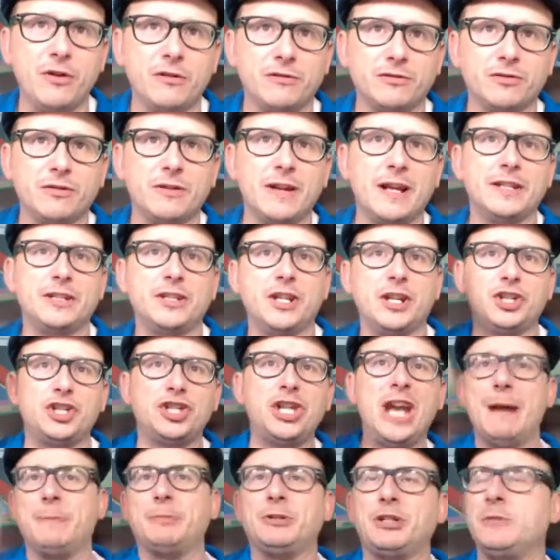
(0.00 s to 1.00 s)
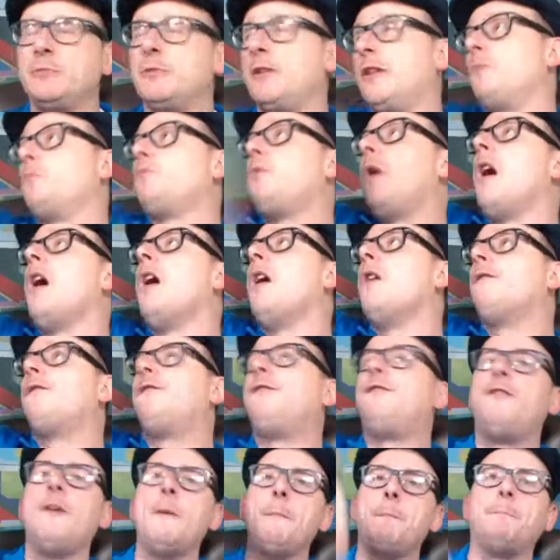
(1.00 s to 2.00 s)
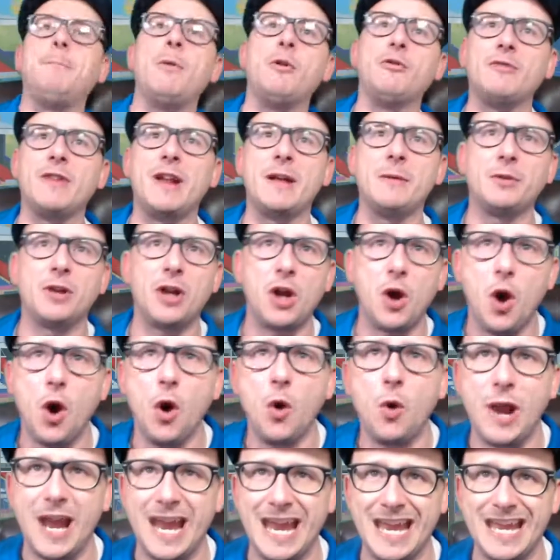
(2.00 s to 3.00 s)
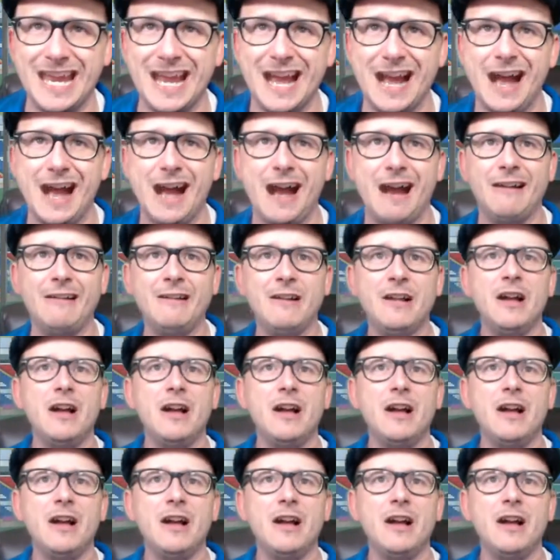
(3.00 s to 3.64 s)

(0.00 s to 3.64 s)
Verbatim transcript: Rovers related, championship related, world football related. We're going to all hear